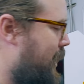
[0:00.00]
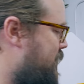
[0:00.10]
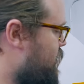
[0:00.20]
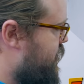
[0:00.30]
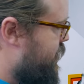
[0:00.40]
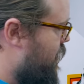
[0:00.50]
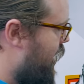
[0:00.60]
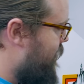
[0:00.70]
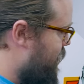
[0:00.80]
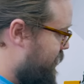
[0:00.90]
racers,
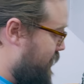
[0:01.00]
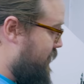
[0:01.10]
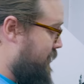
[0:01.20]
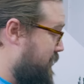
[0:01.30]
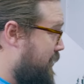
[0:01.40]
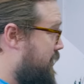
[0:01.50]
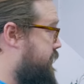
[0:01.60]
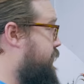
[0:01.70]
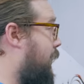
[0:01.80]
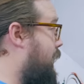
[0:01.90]
drivers, or uh,
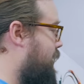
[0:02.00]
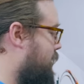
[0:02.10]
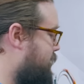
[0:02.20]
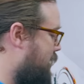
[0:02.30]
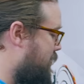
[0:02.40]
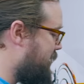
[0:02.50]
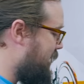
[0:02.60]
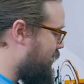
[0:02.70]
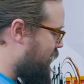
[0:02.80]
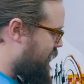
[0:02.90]
flyers of
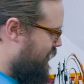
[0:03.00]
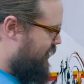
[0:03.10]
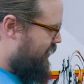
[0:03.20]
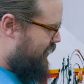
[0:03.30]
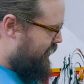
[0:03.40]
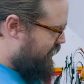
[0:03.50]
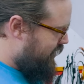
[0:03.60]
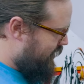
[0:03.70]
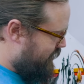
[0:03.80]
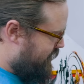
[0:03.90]
the era,
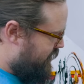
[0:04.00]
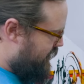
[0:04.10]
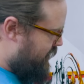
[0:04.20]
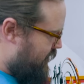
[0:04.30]
this